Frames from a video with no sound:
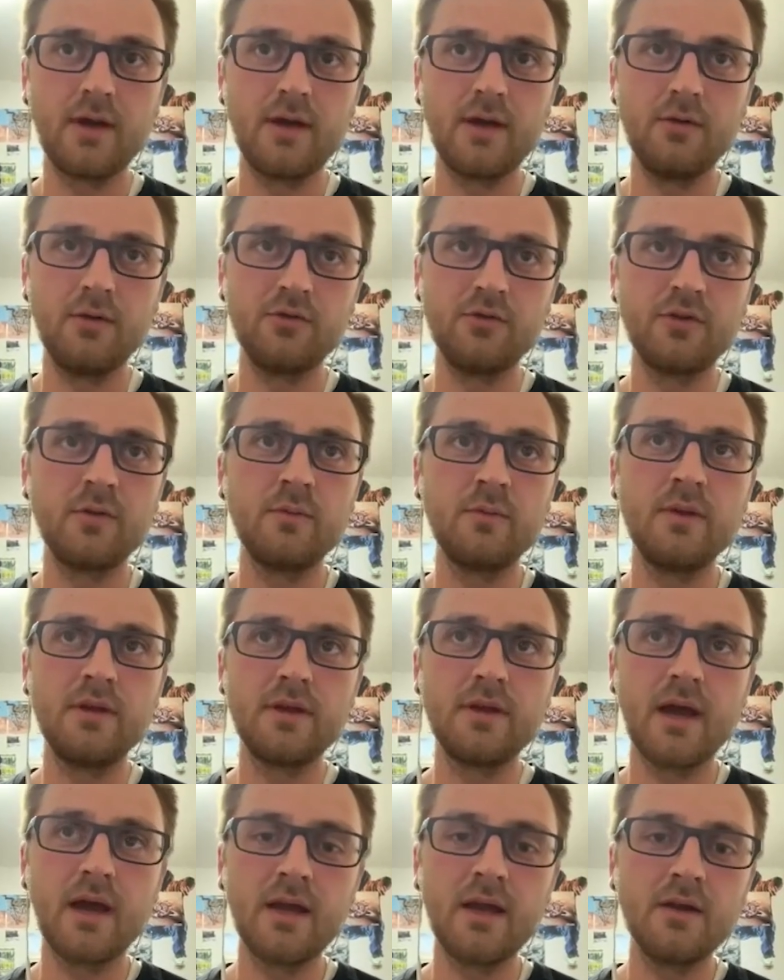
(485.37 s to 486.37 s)
It was going to be
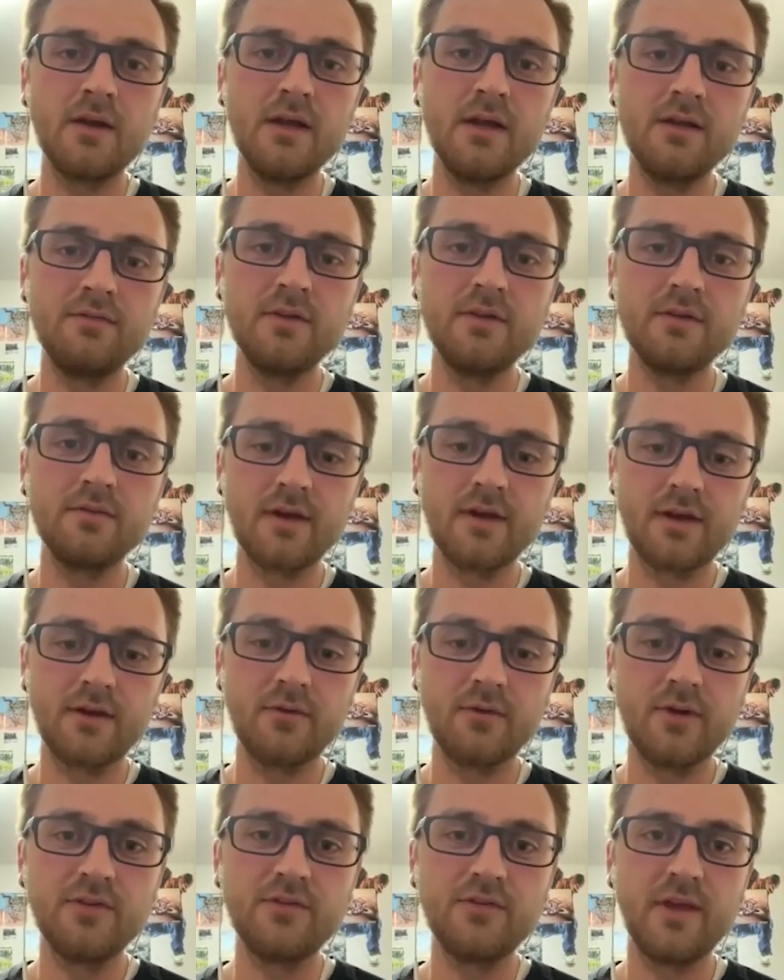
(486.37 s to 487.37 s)
kind of iffy if I could
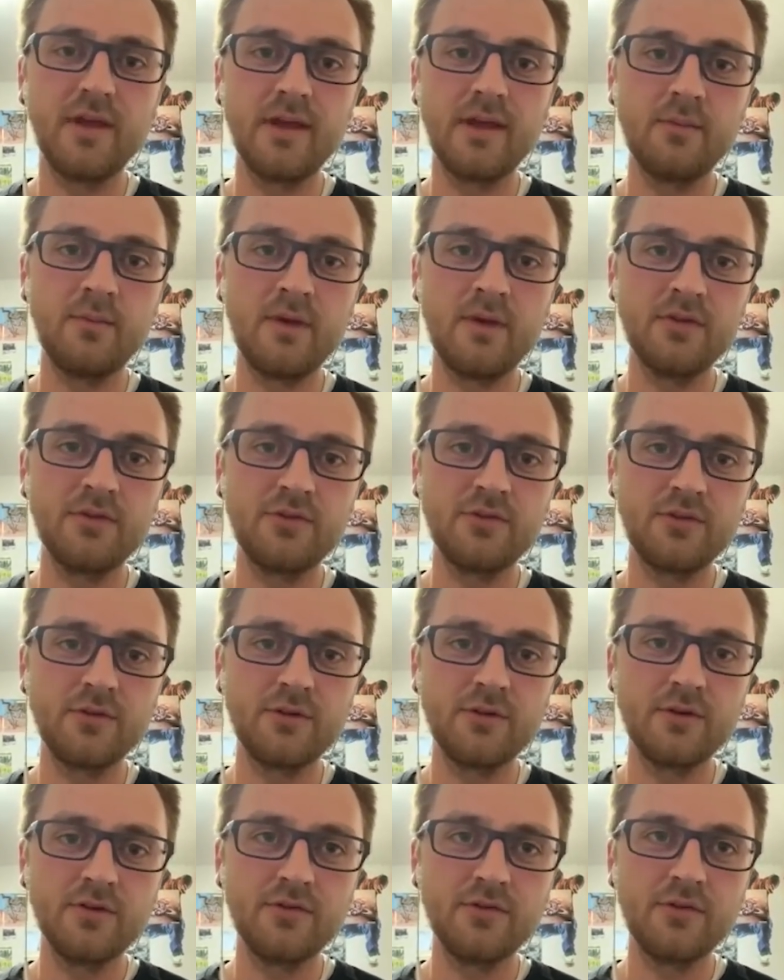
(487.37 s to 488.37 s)
race the AMA
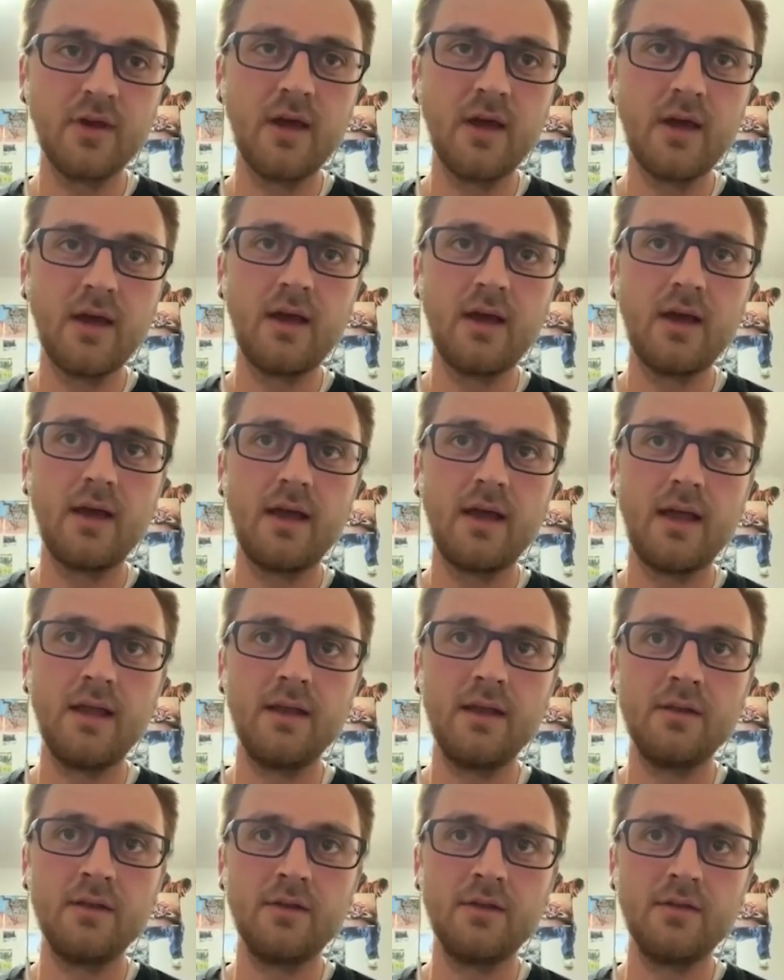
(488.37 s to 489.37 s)
series,
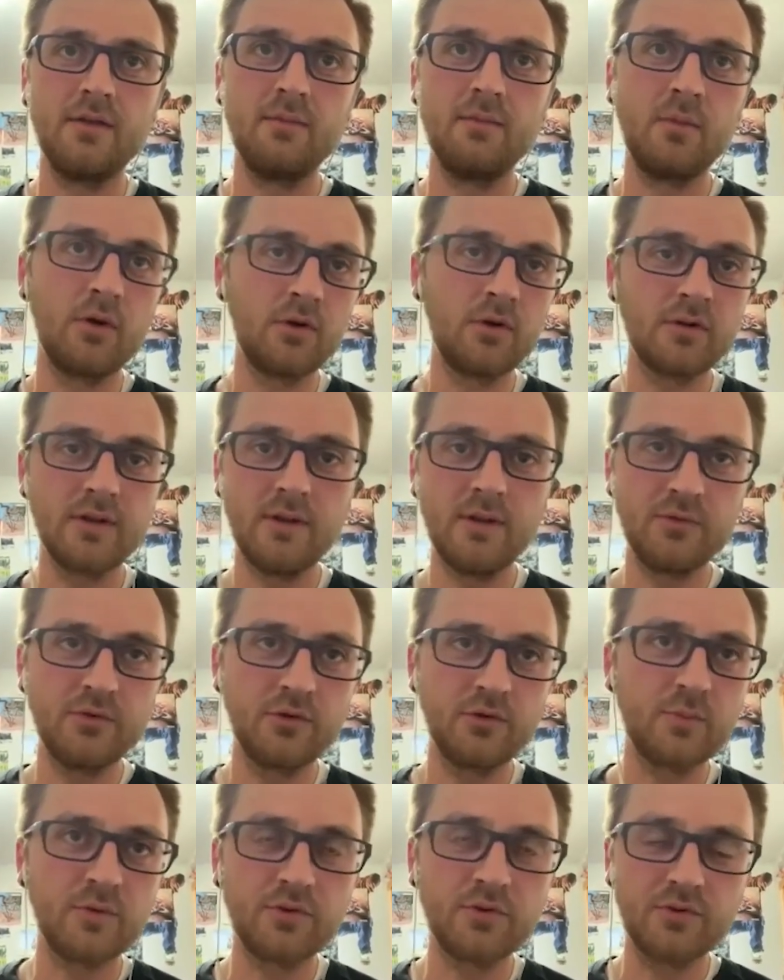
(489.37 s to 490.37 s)
and the Moto Climb
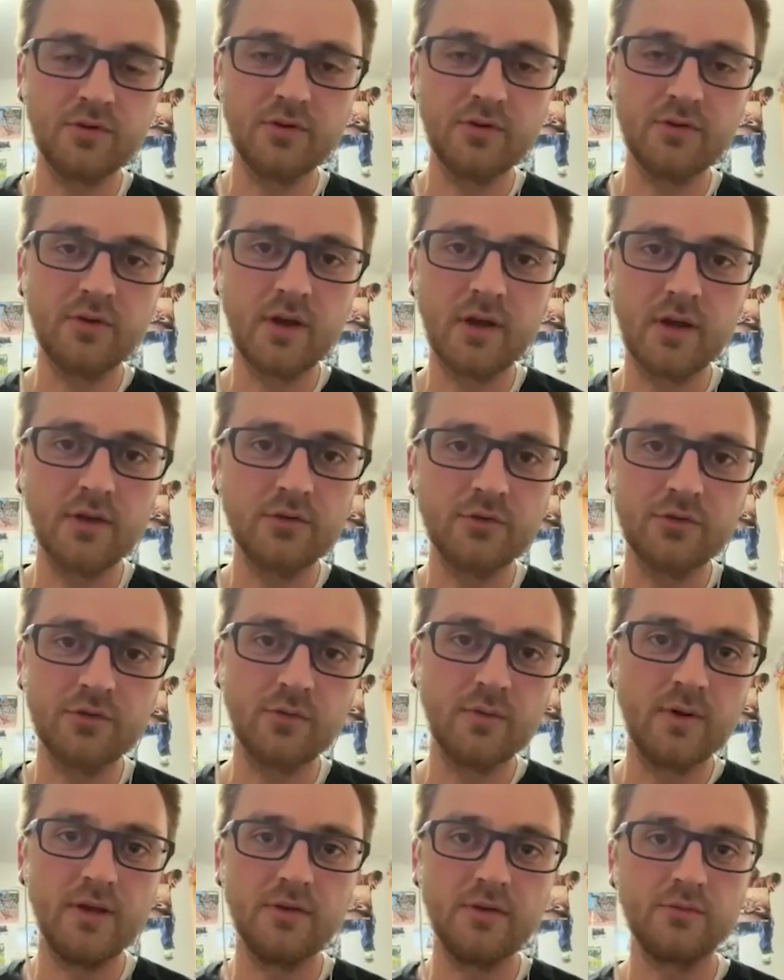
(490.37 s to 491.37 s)
Super Series I also
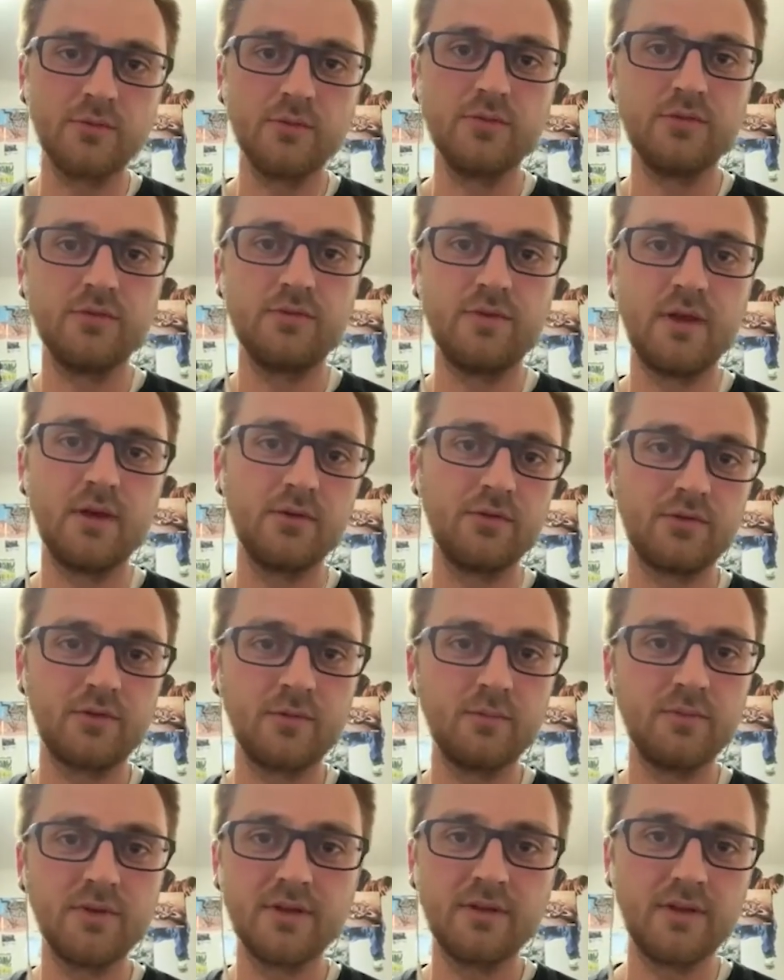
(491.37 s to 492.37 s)
raced was
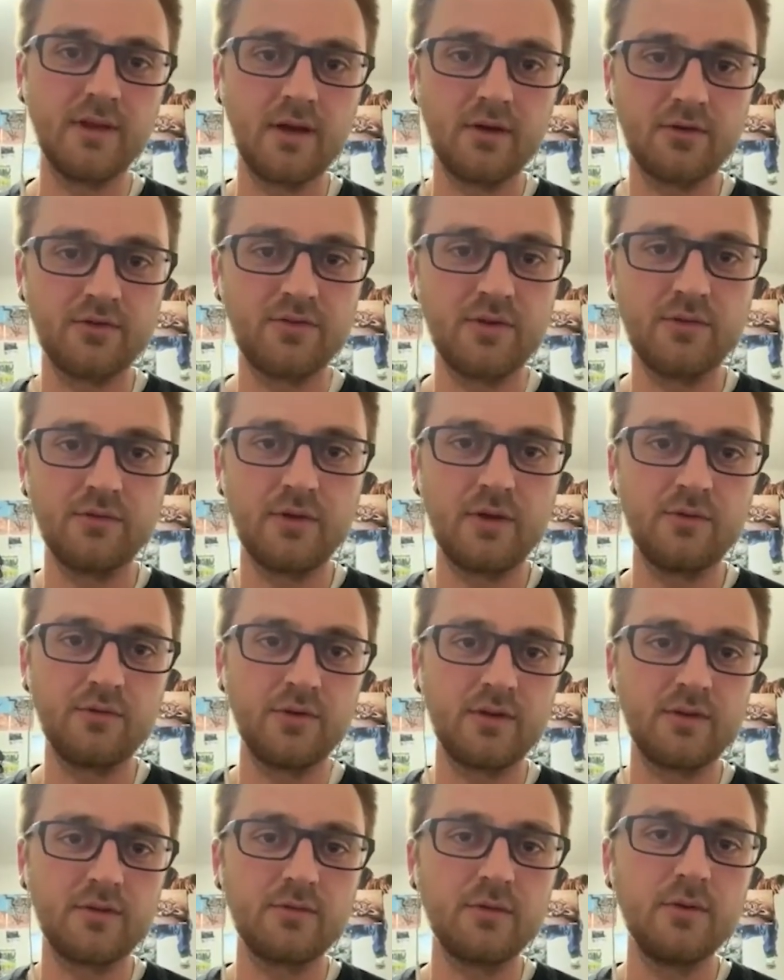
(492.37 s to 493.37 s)
completely out because I was
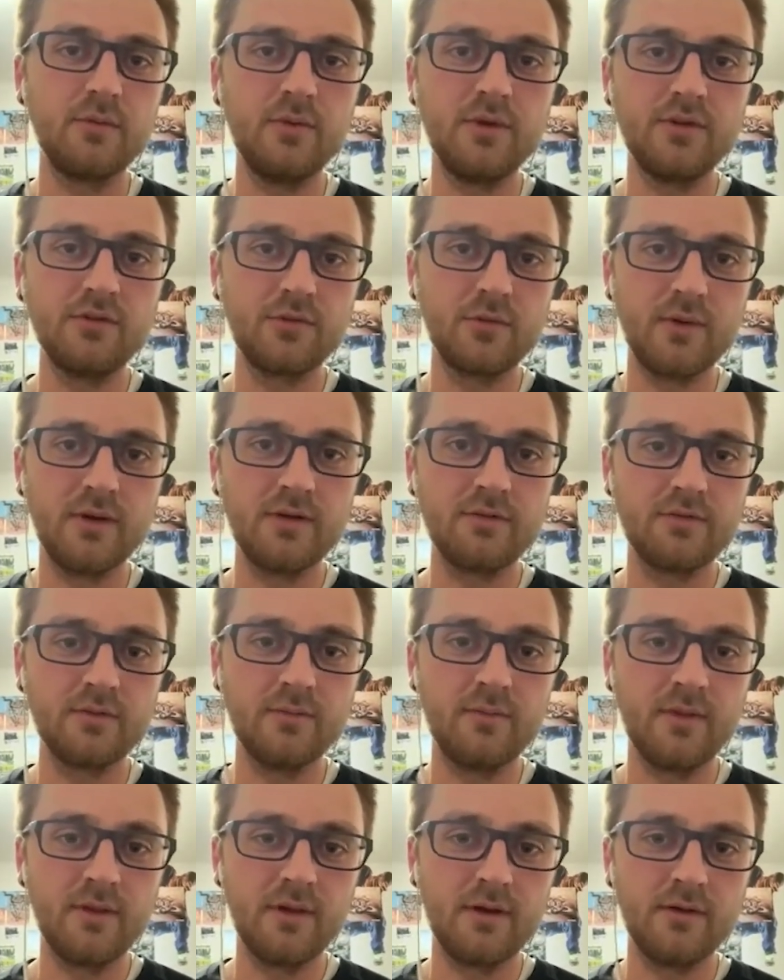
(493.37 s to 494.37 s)
like 3 weeks away
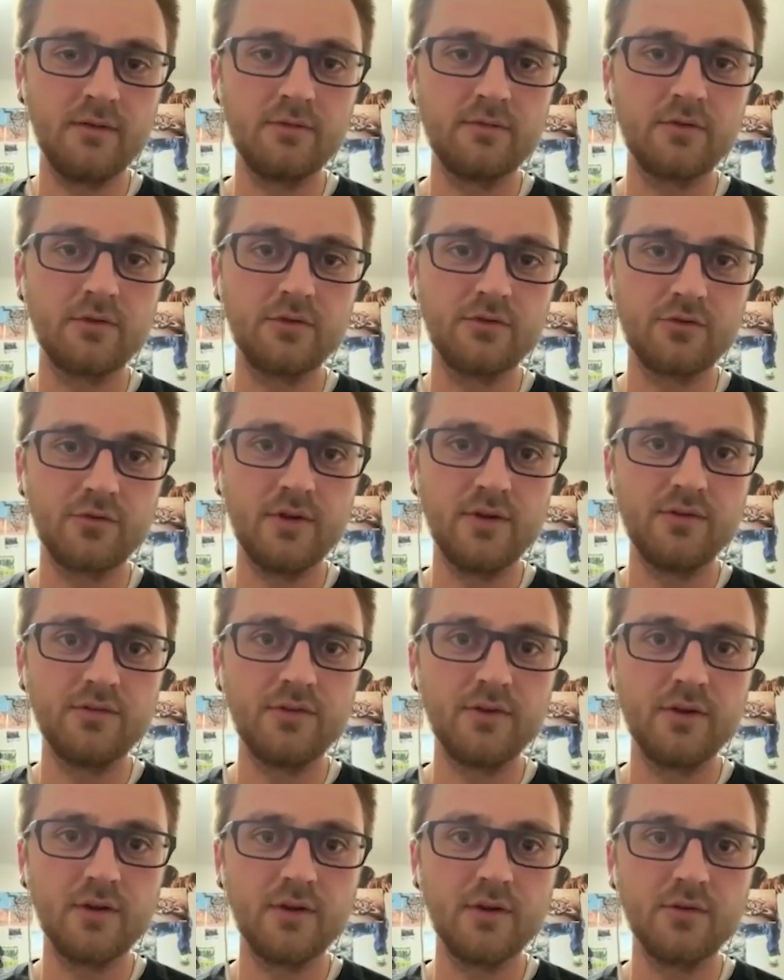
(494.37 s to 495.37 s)
from the first race
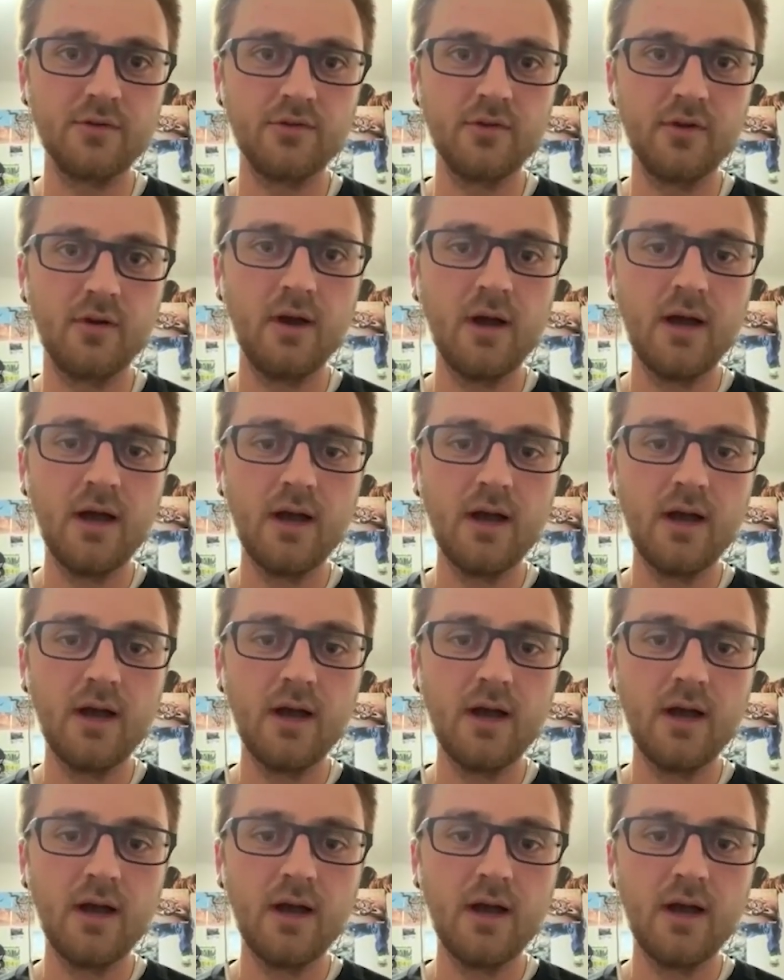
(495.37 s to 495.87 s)
there. So